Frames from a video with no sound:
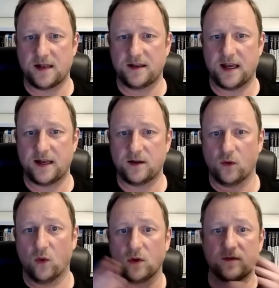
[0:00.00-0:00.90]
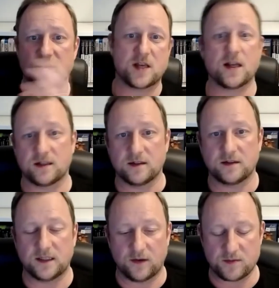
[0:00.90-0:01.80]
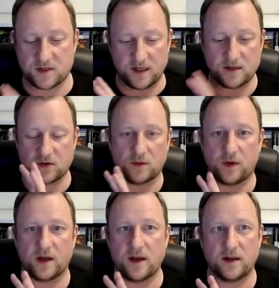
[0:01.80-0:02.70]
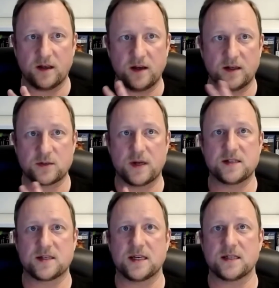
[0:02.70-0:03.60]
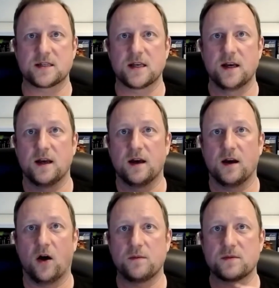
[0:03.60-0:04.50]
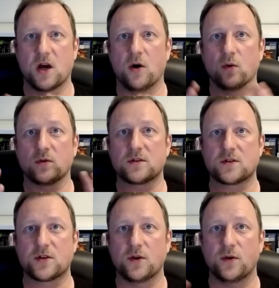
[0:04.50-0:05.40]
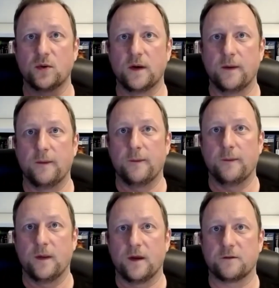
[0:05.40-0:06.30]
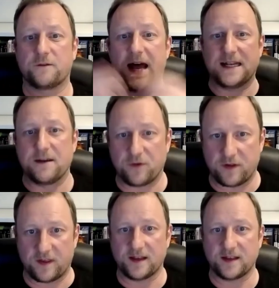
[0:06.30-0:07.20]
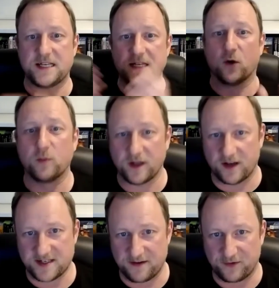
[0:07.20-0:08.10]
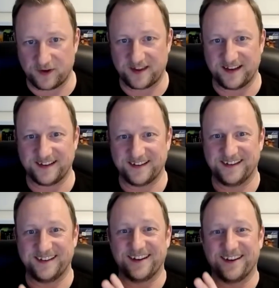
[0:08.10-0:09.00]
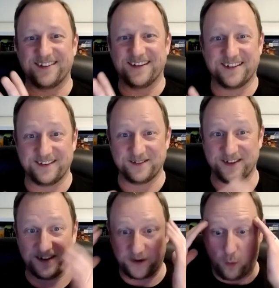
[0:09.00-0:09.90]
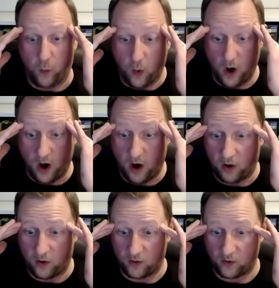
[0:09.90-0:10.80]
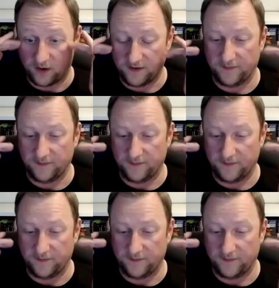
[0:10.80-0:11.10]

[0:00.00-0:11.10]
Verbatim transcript: And then all of a sudden, you know, I'm still in sort of my early, early 20s. I'm told to flatten everything, denormalize everything, you know, and I'm like, whoa.